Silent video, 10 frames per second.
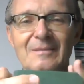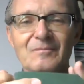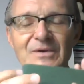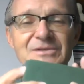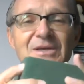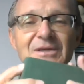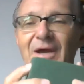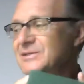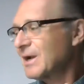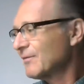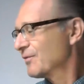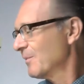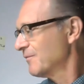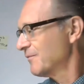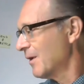This is a nice
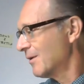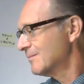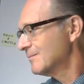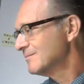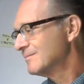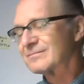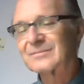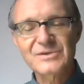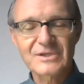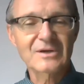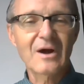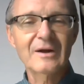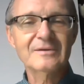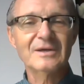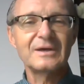comfortable foam to sit
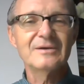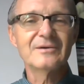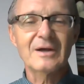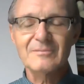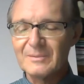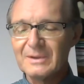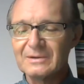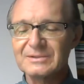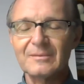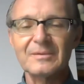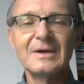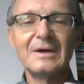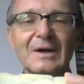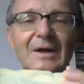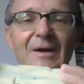on, say in your automobile or something.
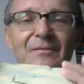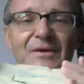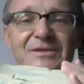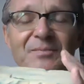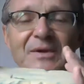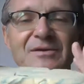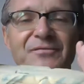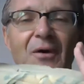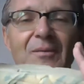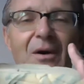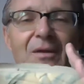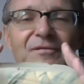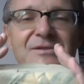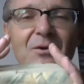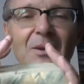This is a piece of foam
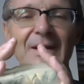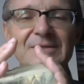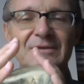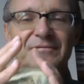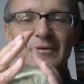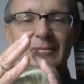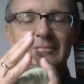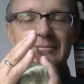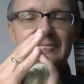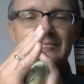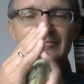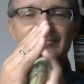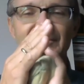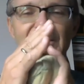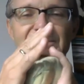called viscoelastic foam.
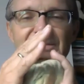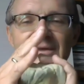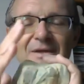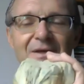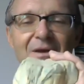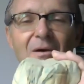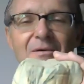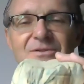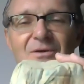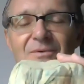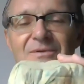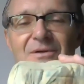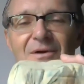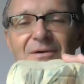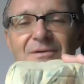You see that it also
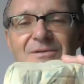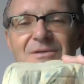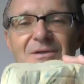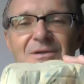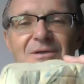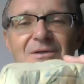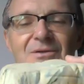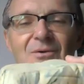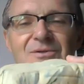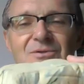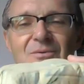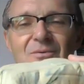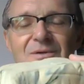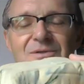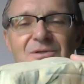returns to its
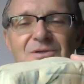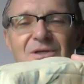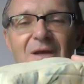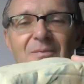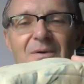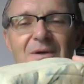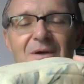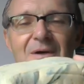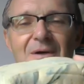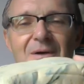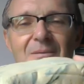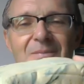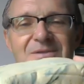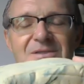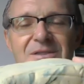original shape,
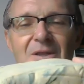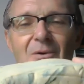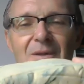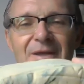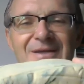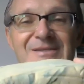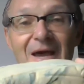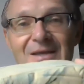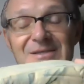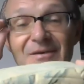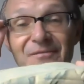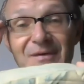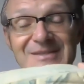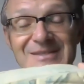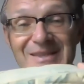but slowly. It's as if
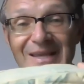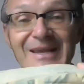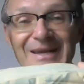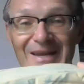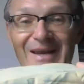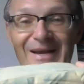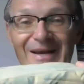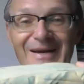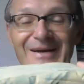it's thinking.